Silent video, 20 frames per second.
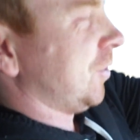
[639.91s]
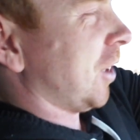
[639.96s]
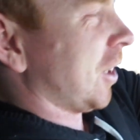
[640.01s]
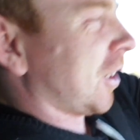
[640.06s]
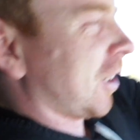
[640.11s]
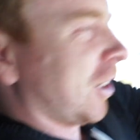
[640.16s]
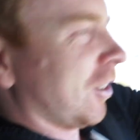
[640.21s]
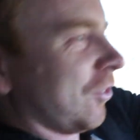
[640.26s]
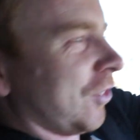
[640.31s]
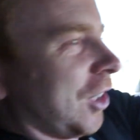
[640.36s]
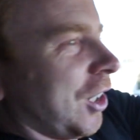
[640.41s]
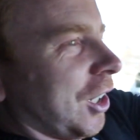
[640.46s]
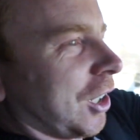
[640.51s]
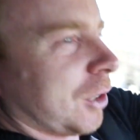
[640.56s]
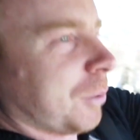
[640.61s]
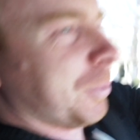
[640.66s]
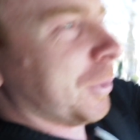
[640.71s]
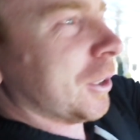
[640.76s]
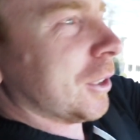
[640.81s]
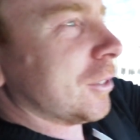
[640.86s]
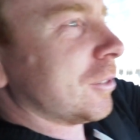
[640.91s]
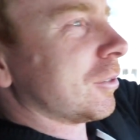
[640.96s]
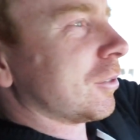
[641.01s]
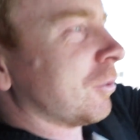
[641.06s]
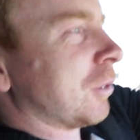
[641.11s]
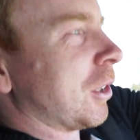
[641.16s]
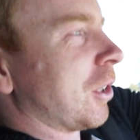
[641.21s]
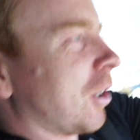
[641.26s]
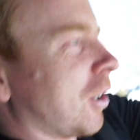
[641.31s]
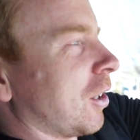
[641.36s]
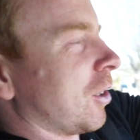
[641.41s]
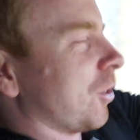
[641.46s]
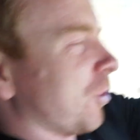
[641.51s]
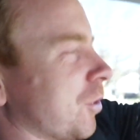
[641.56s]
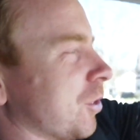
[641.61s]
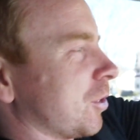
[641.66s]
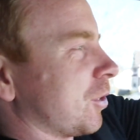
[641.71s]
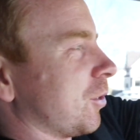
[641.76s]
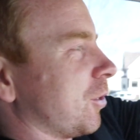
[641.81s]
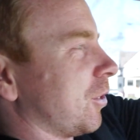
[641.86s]
not gonna vlog, but we are gonna go in
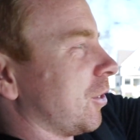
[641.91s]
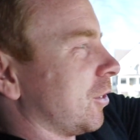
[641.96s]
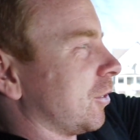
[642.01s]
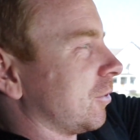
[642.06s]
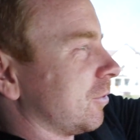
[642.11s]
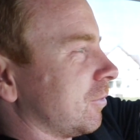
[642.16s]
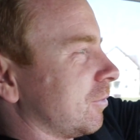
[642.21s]
the store.